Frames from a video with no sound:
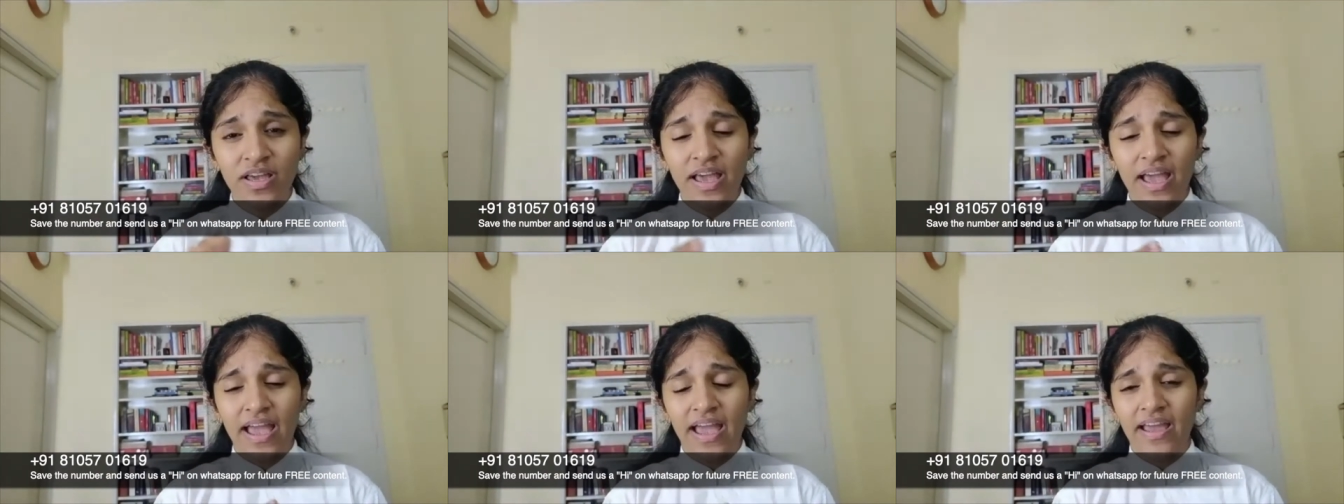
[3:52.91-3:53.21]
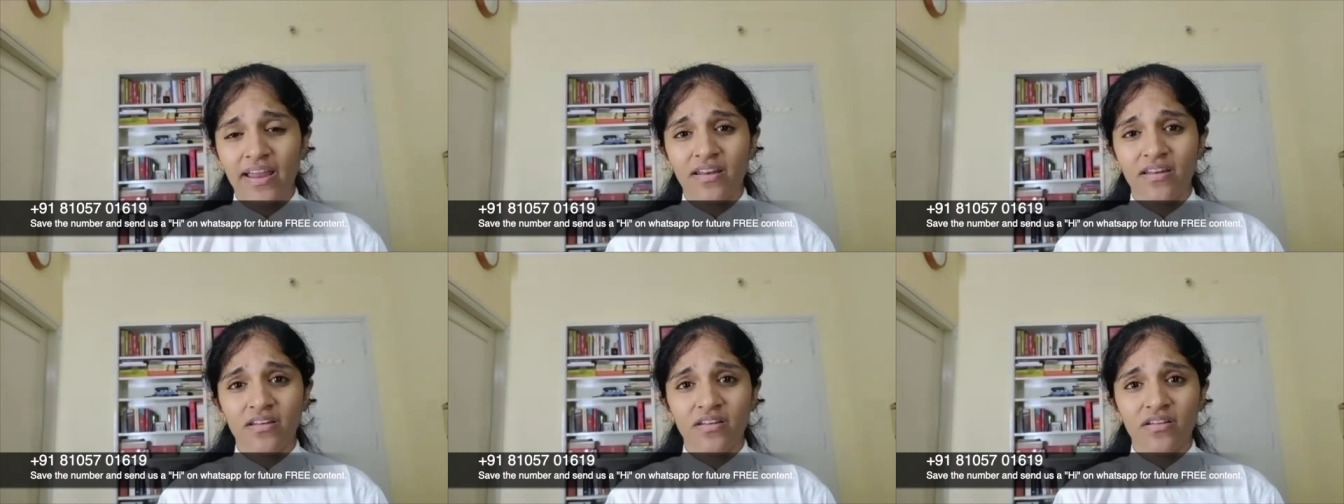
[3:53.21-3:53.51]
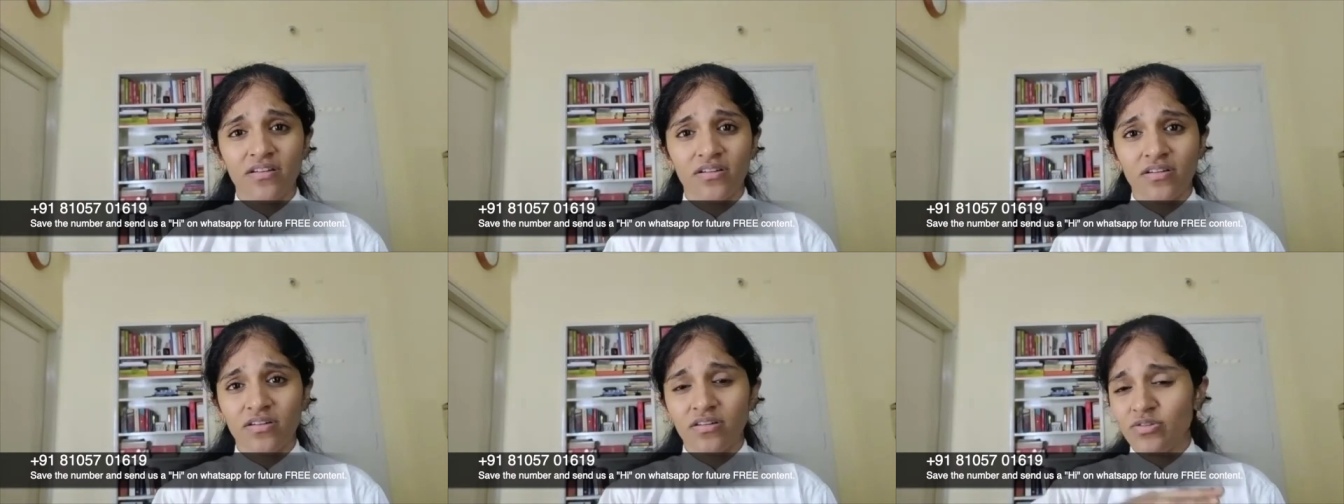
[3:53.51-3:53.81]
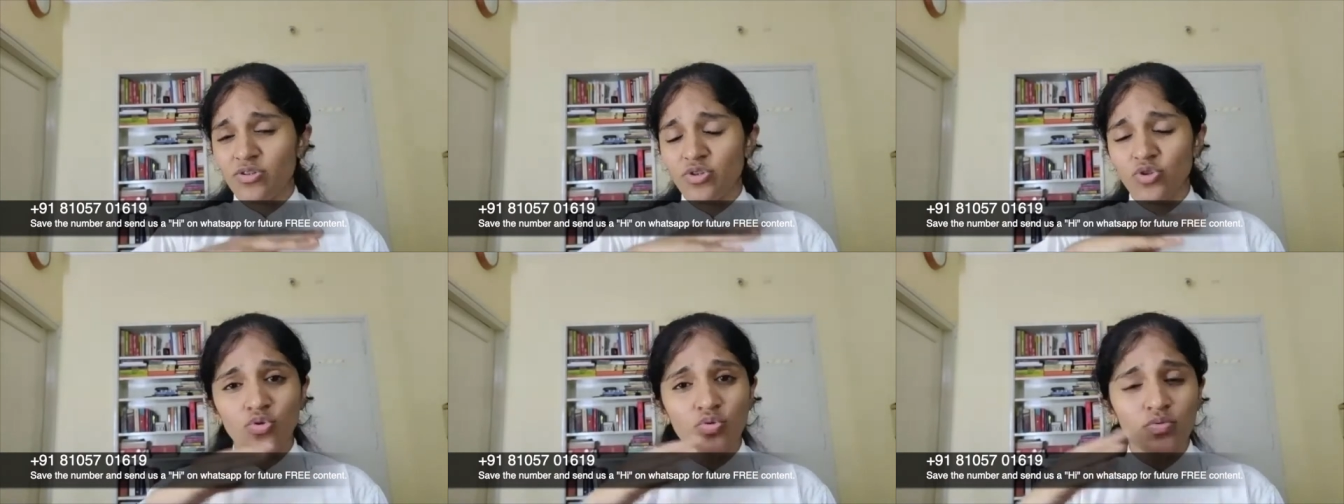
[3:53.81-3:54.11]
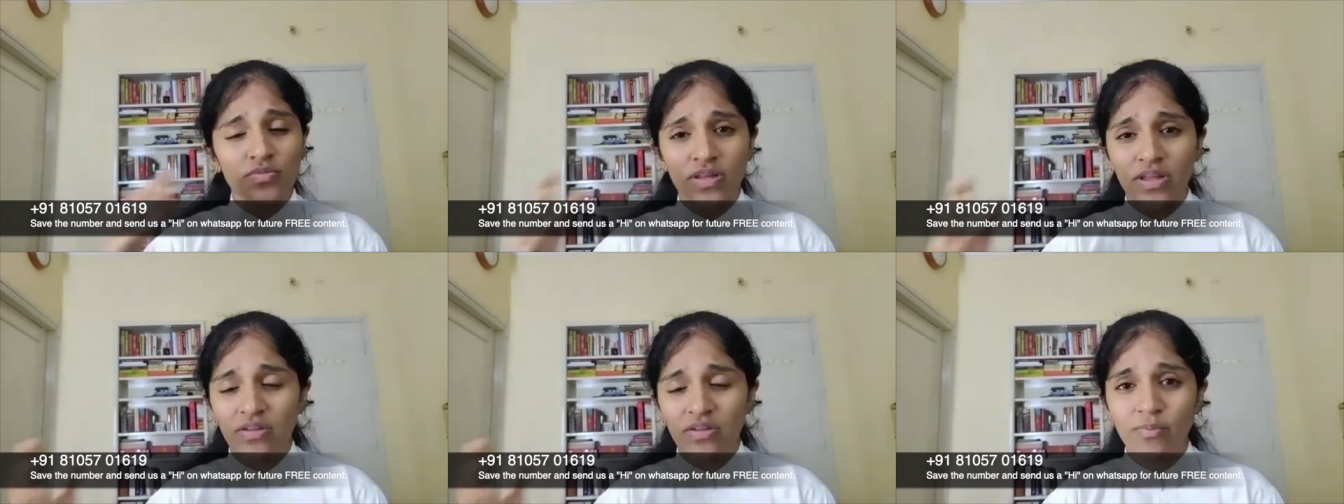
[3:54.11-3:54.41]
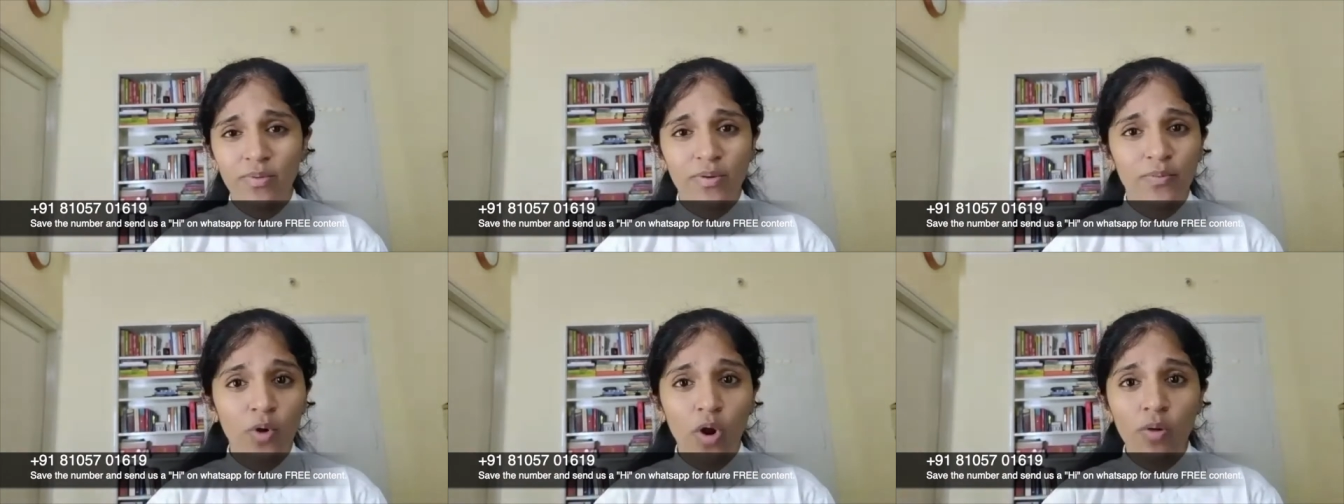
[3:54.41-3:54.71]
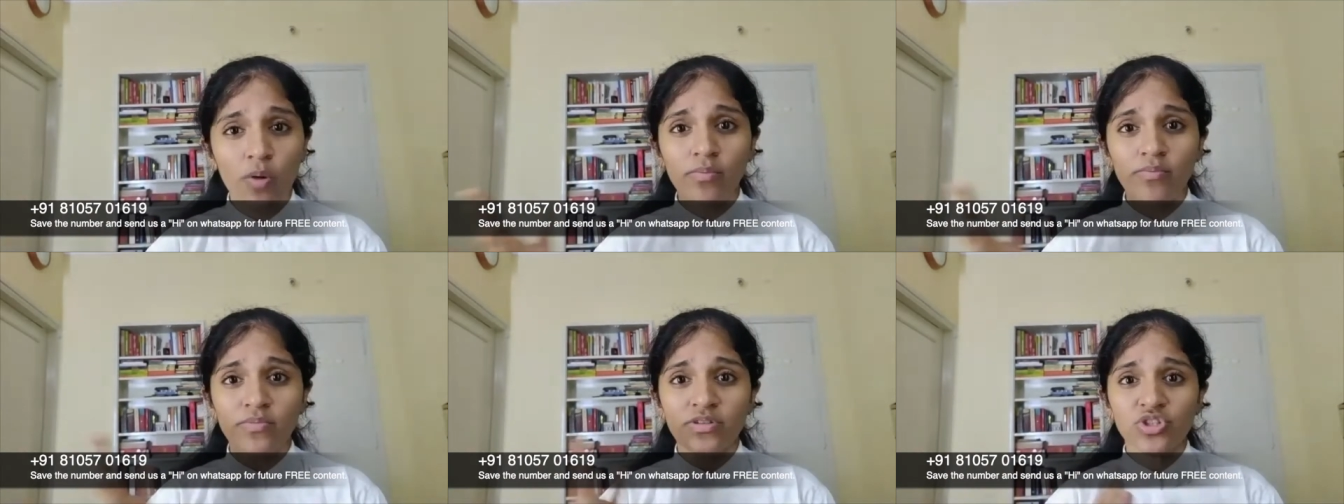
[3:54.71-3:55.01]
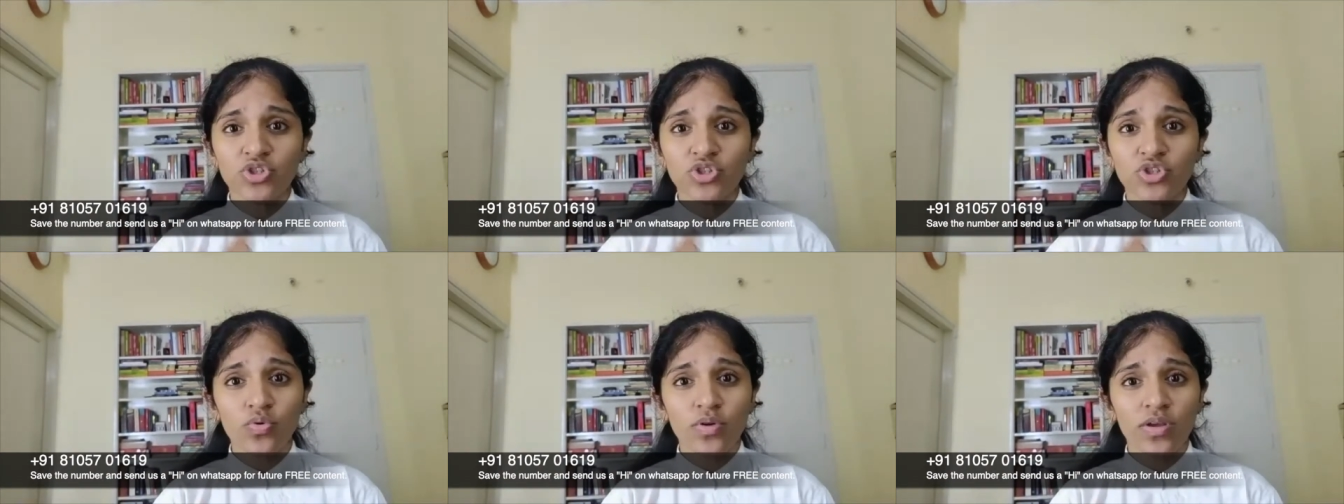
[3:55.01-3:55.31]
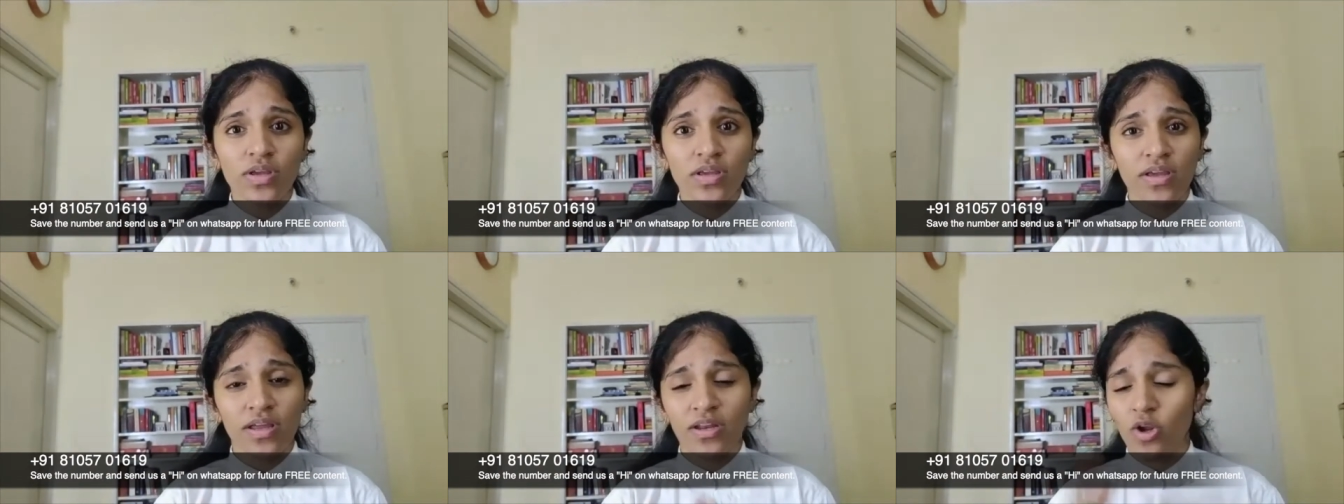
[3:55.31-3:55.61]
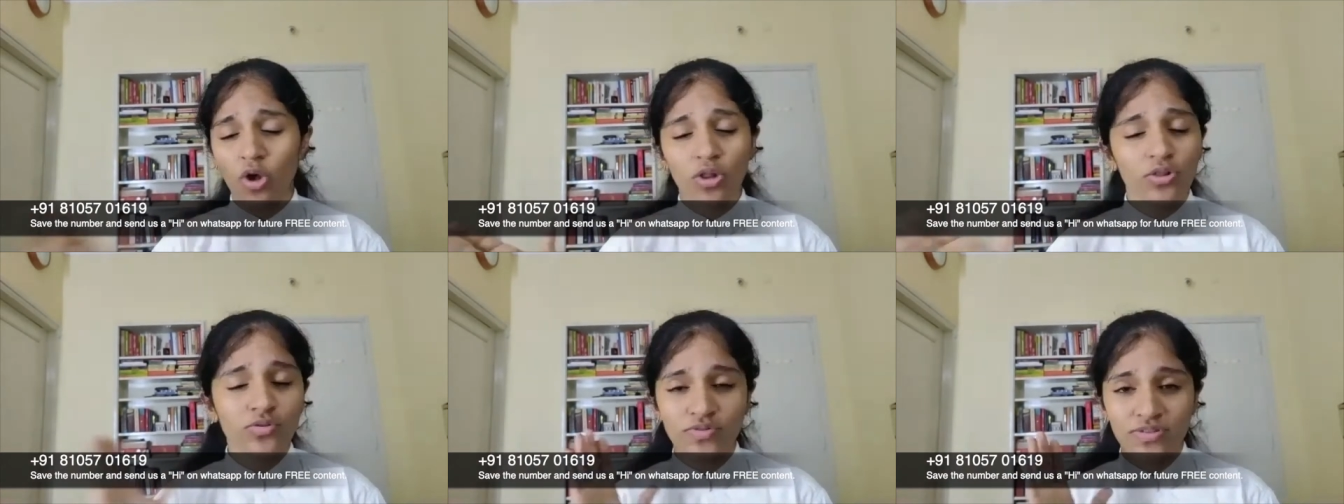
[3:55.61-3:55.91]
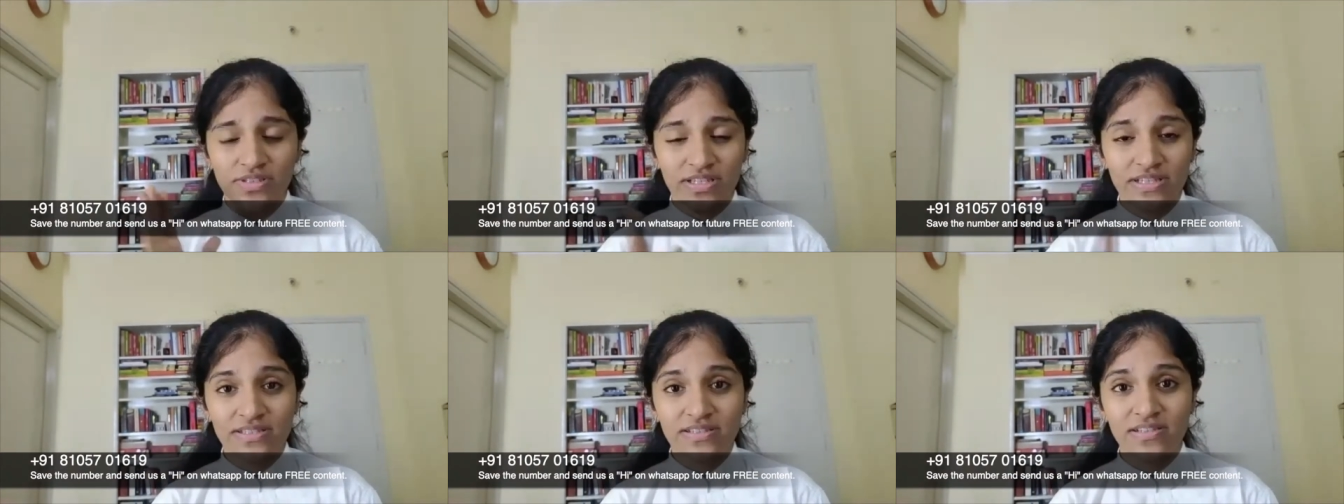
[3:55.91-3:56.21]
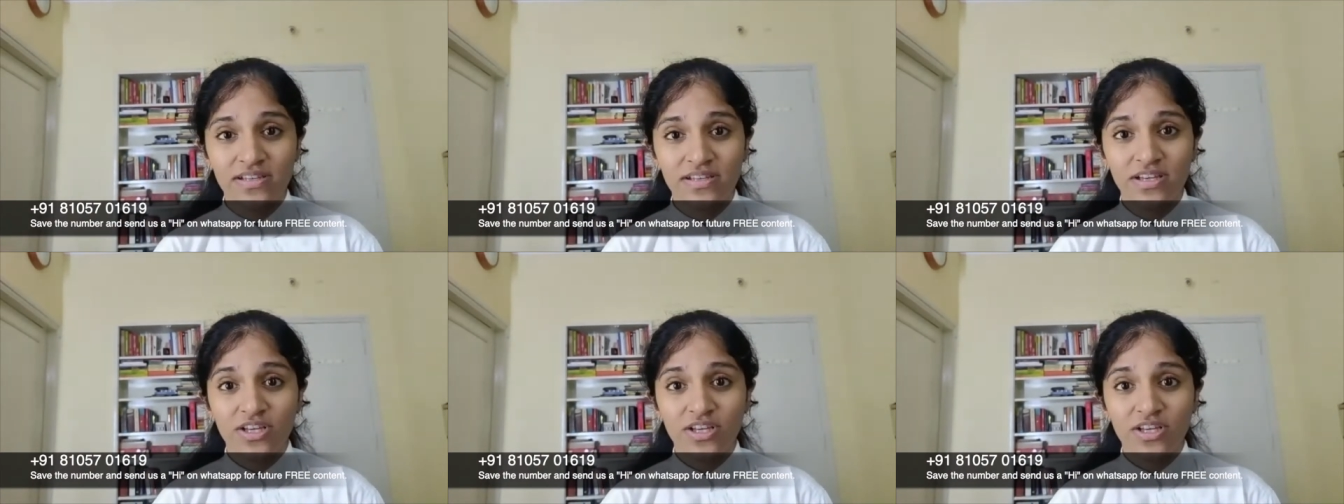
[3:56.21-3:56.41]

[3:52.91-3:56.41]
and there will be problem in chewing and all those things.